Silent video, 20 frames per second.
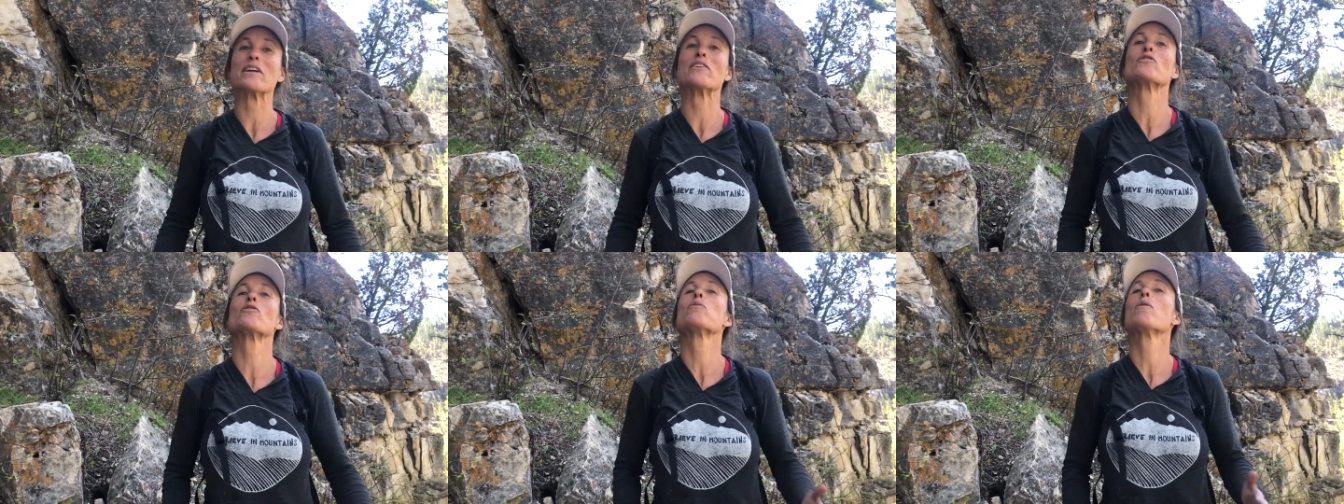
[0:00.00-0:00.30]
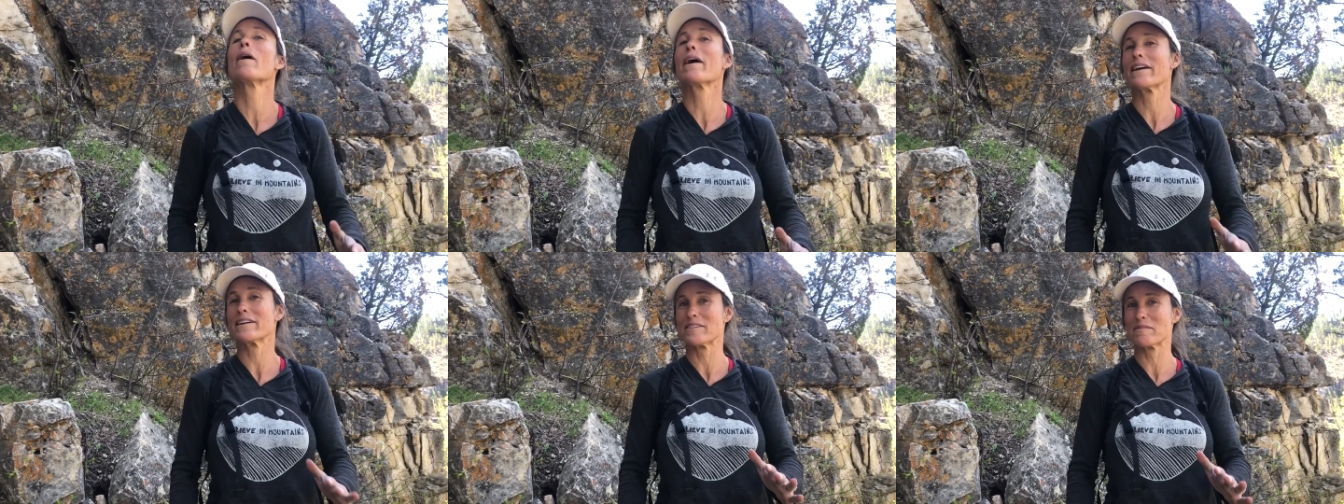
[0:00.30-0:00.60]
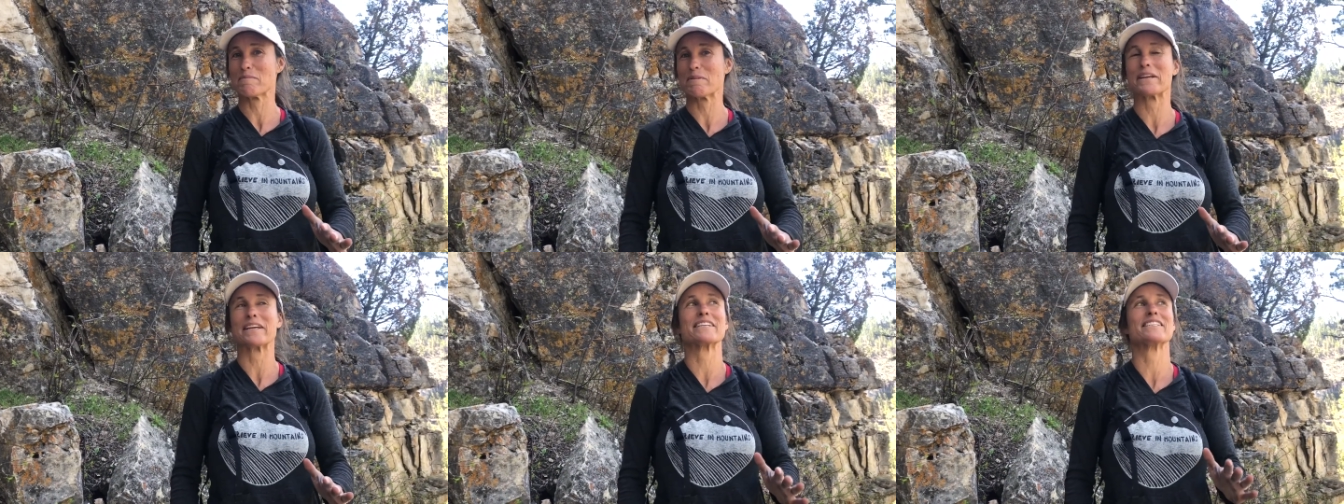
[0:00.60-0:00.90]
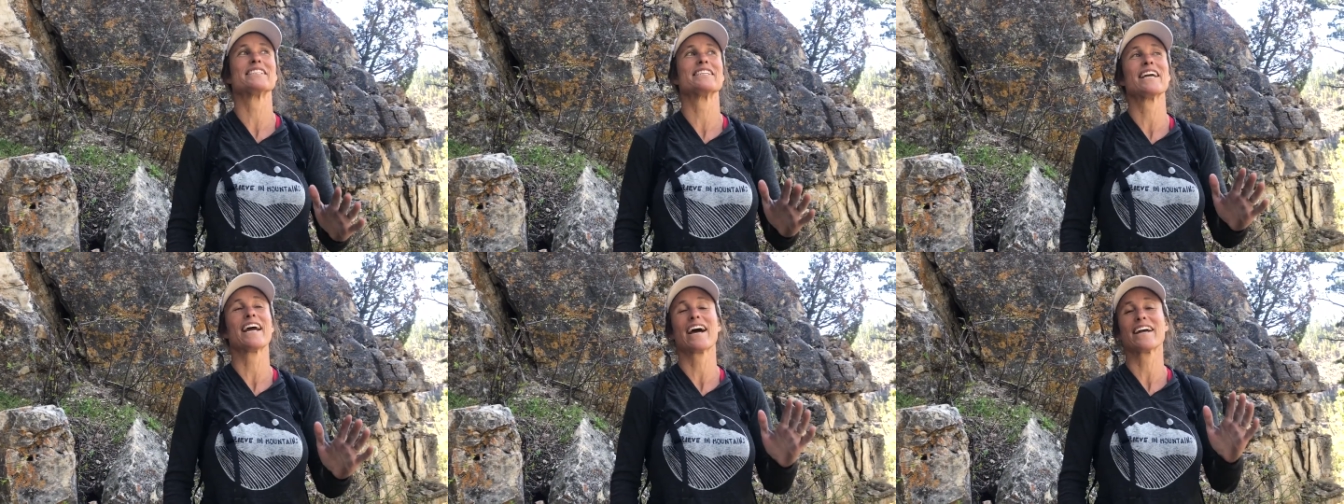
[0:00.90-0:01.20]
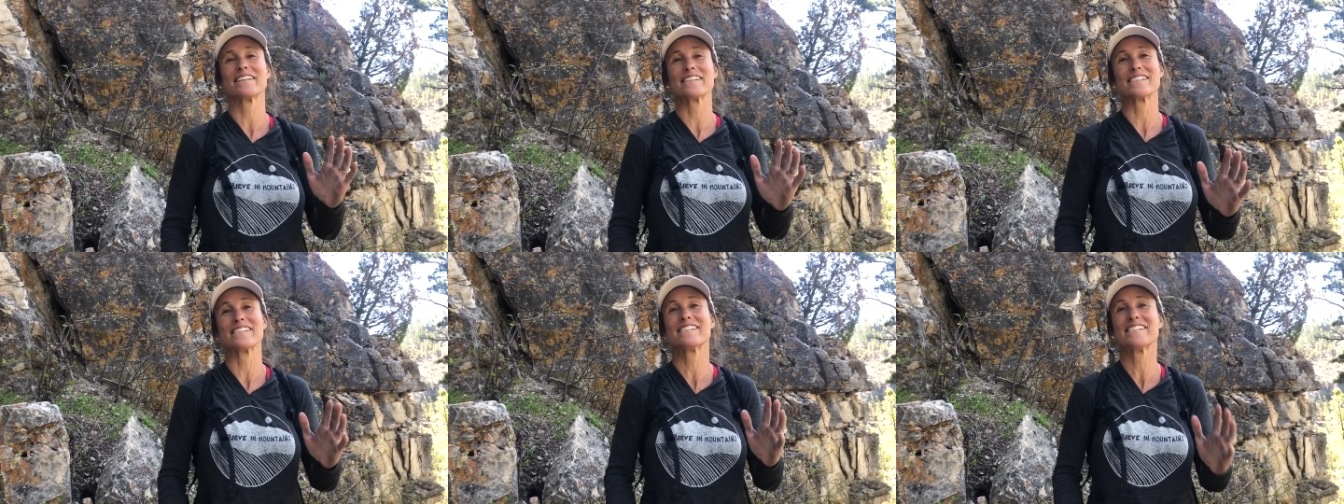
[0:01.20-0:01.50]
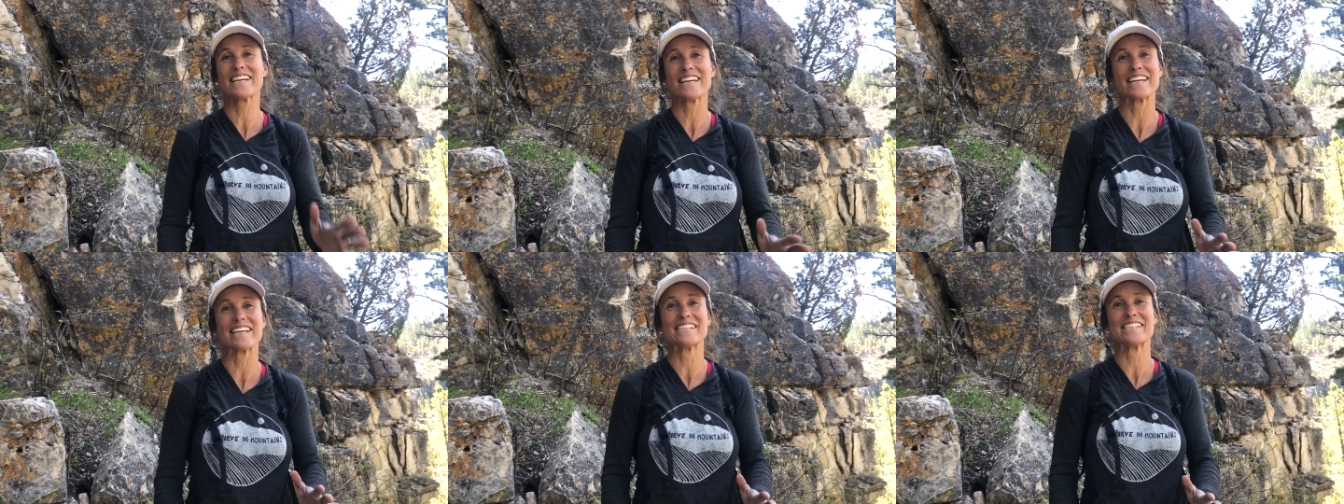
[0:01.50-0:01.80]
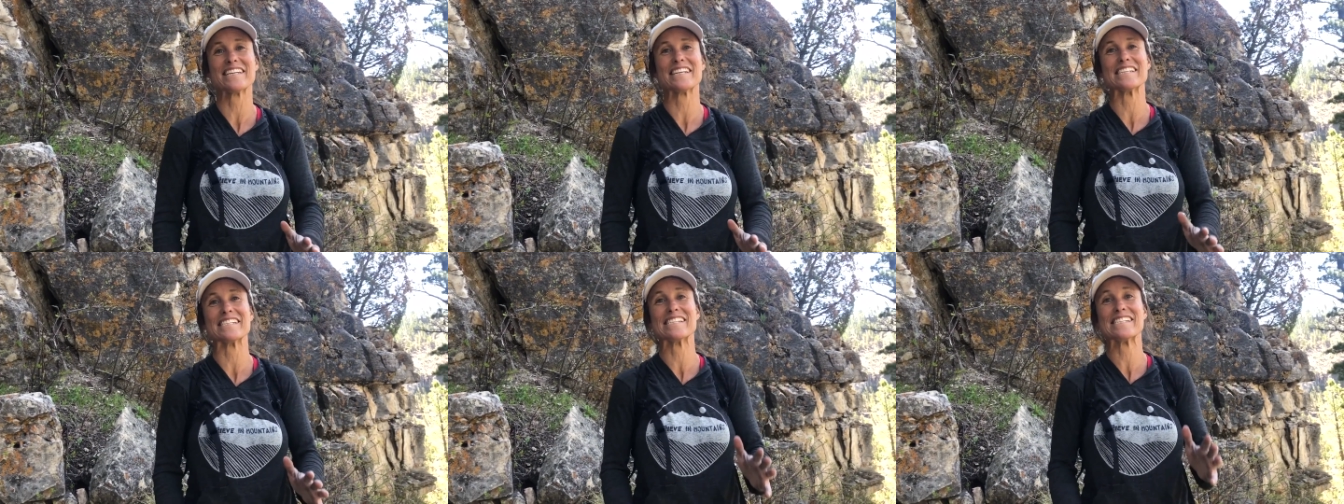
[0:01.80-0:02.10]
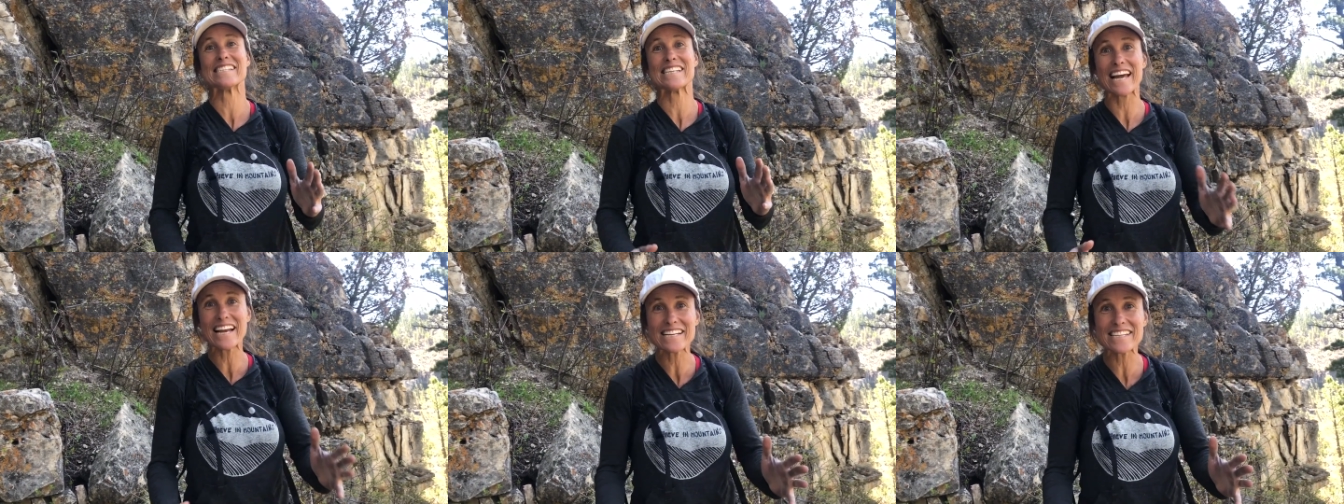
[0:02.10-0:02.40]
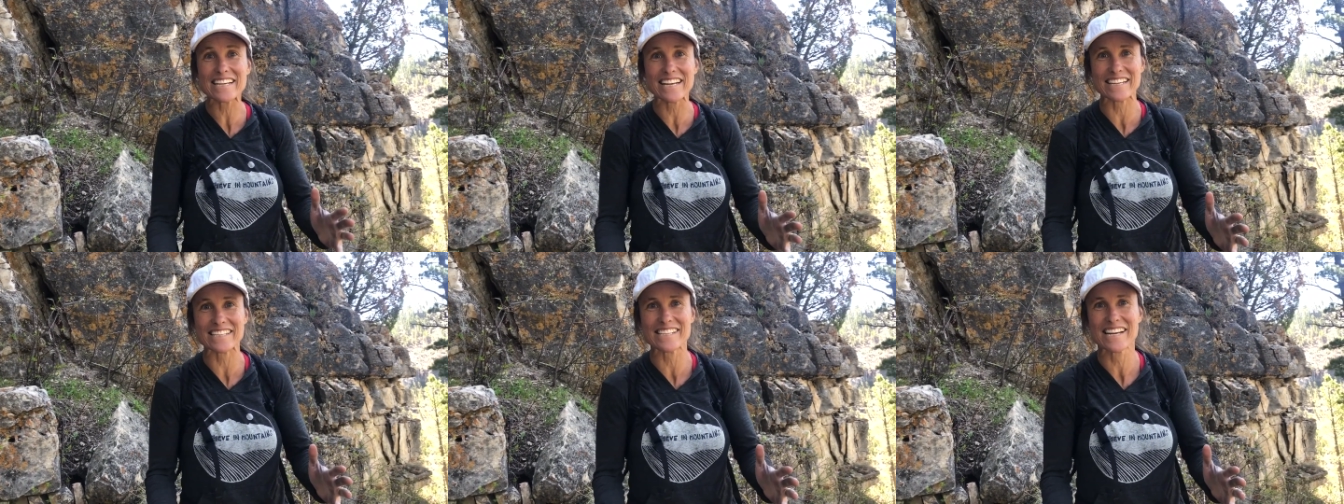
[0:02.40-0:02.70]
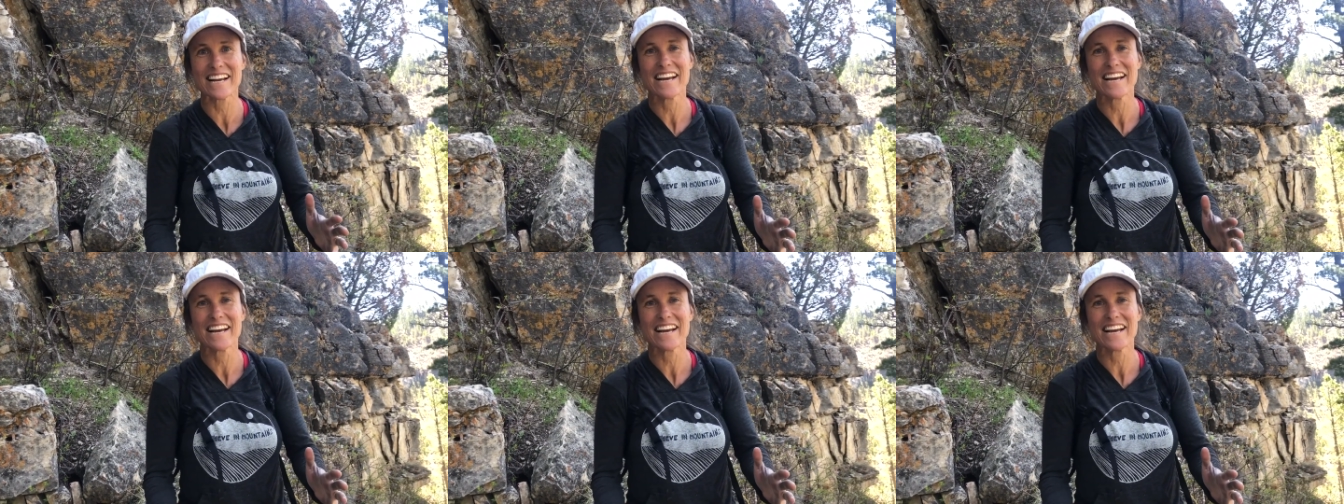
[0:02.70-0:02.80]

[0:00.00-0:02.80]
it twice because she had to sit and didn't send it.